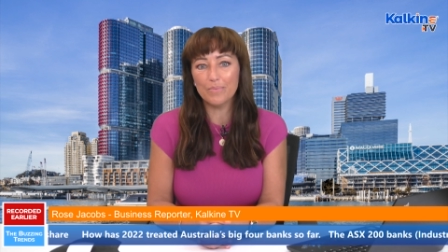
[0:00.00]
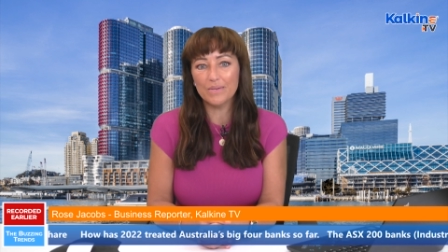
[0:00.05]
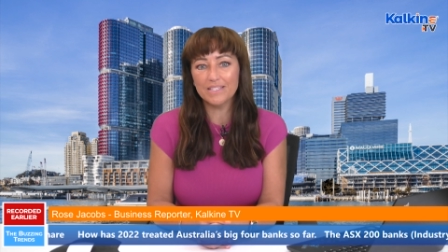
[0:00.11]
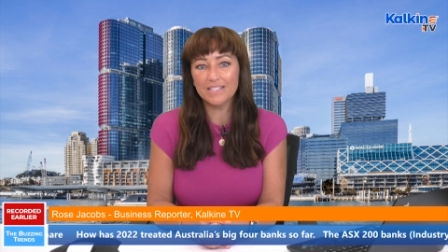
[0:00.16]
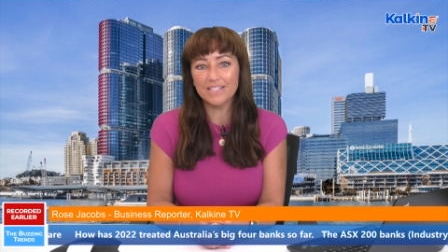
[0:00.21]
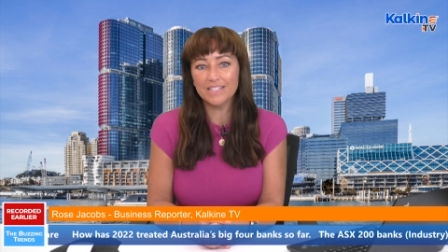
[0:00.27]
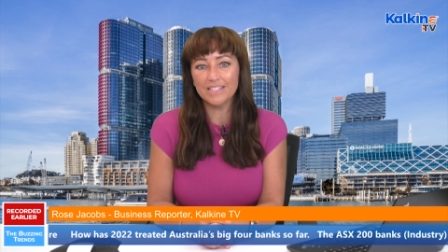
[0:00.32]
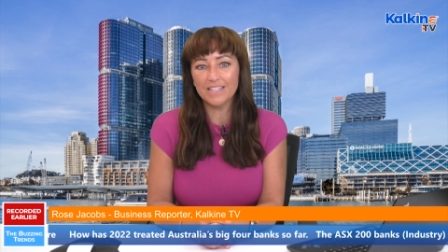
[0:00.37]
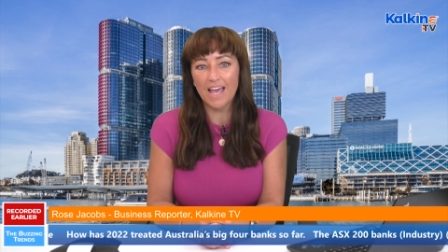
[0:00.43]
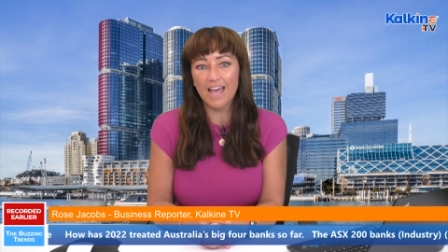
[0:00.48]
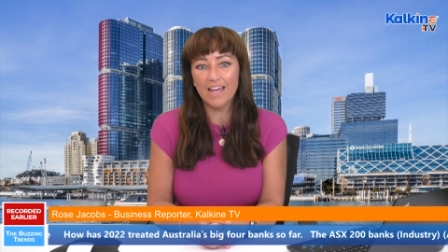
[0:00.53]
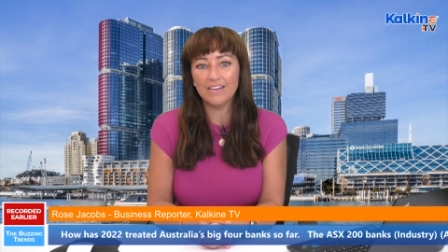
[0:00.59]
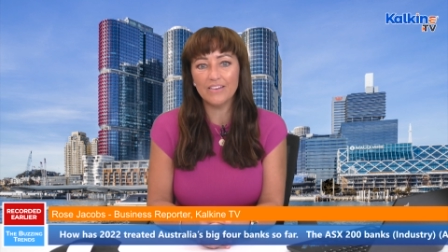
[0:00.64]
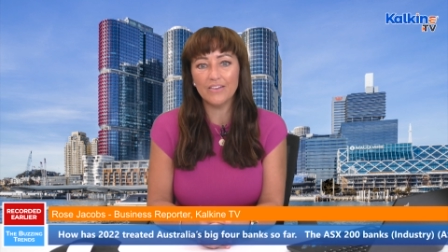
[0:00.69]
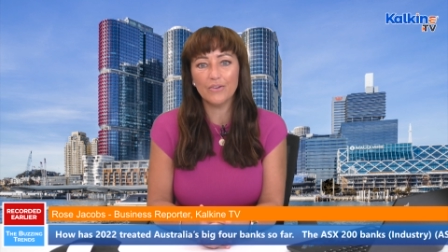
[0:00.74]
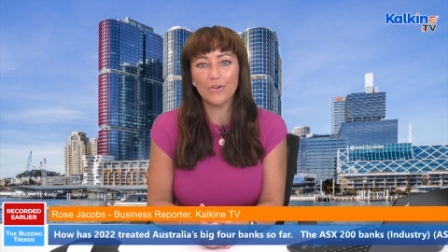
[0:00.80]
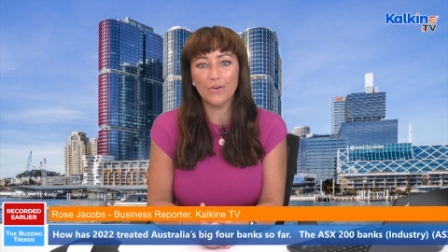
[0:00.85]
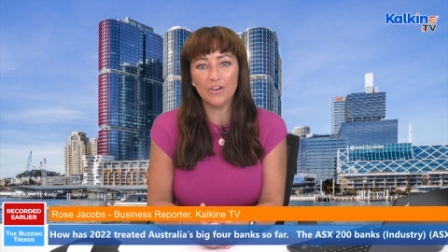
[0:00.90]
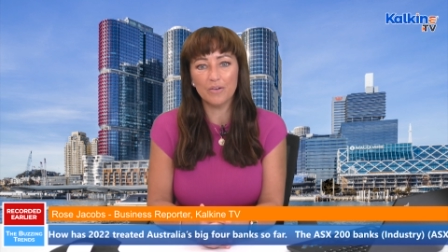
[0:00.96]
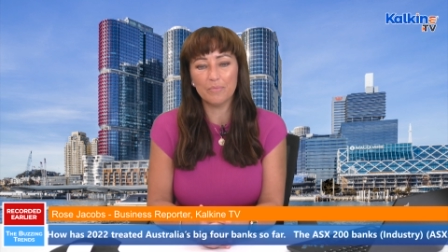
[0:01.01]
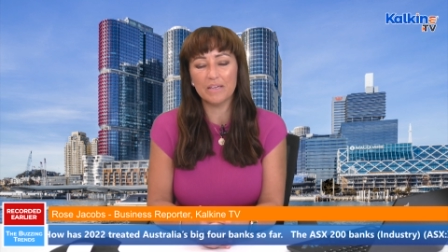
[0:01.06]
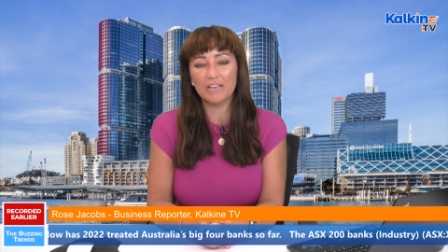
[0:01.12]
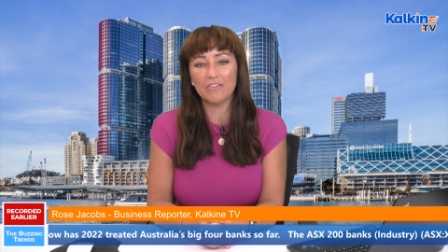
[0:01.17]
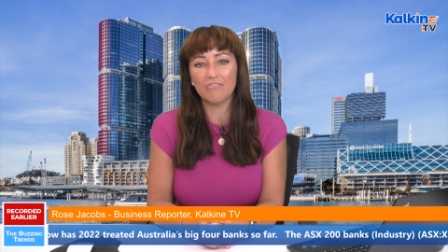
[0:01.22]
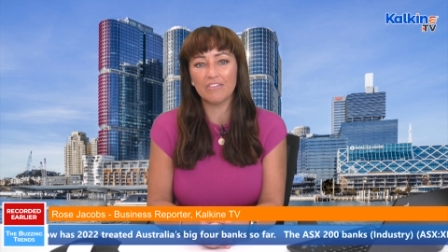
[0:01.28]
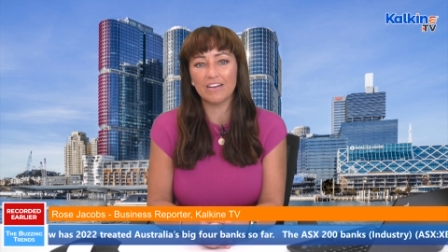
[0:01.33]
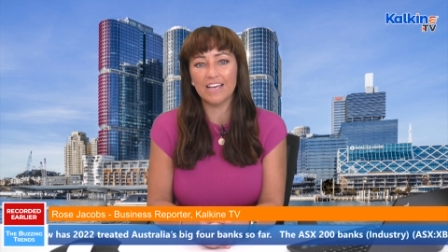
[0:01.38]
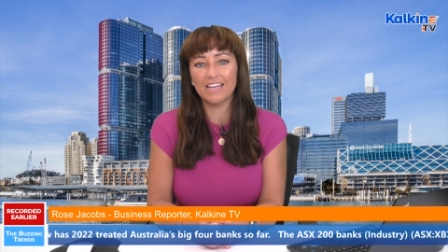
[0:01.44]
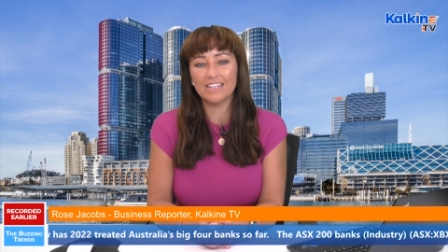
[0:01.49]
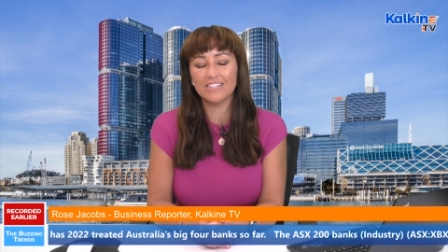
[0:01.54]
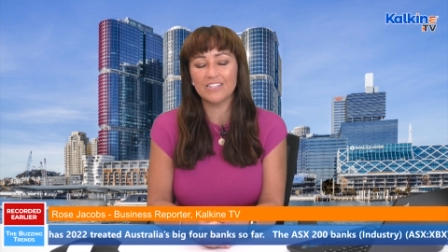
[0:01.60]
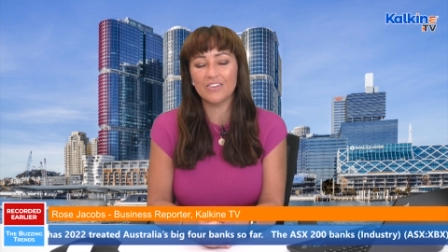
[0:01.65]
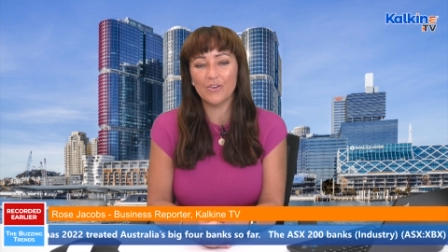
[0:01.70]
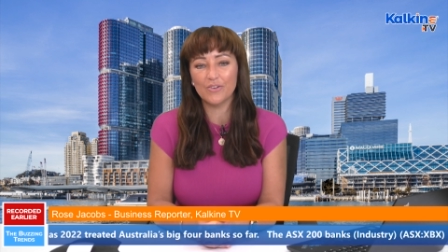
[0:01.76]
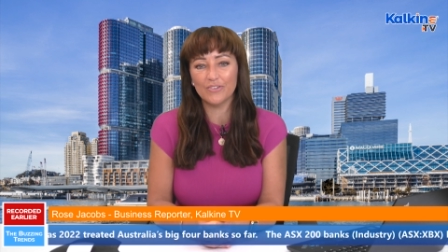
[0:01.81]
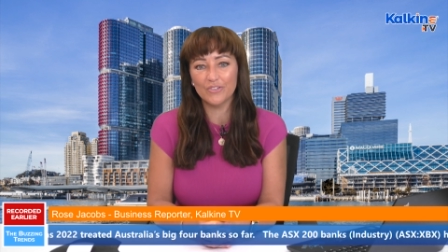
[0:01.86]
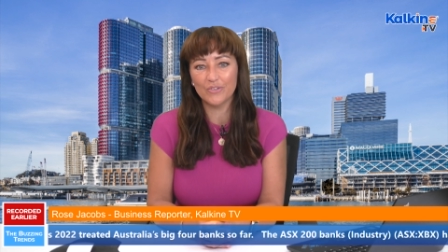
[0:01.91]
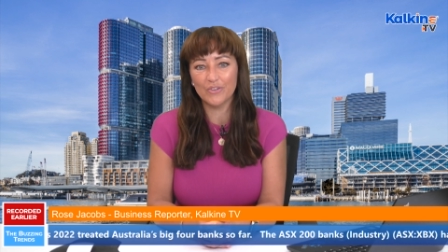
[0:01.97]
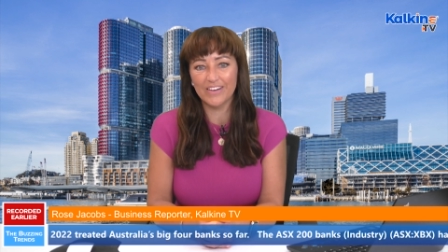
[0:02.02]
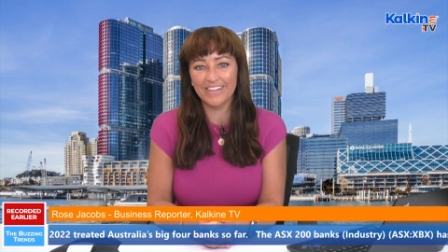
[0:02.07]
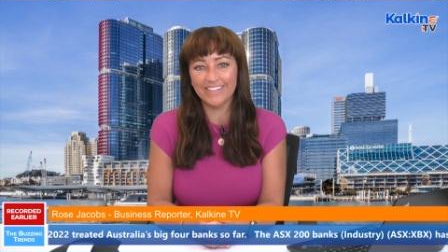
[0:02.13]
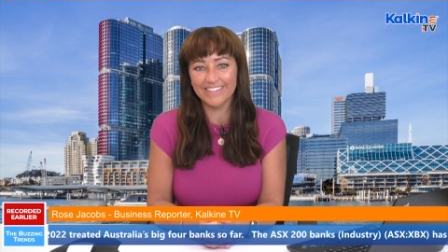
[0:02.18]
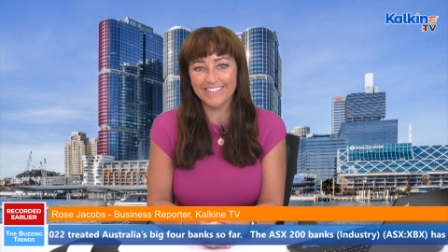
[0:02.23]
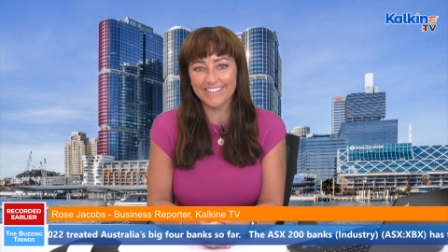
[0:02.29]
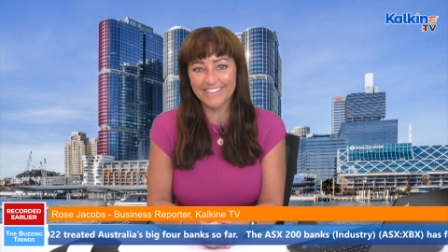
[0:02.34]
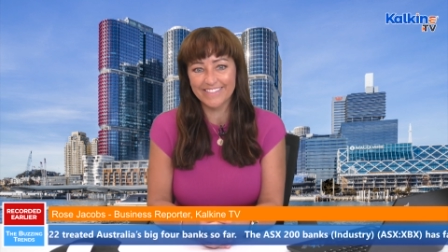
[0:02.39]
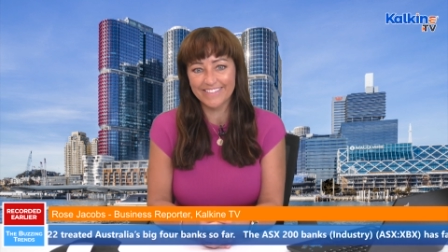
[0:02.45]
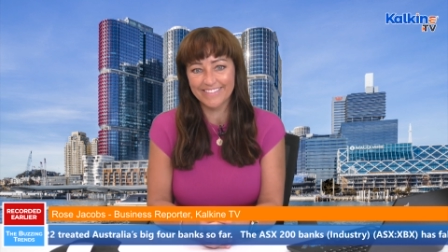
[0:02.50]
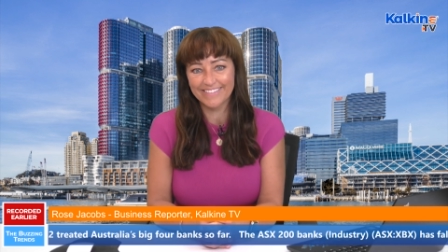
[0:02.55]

business, and economy related hot trends.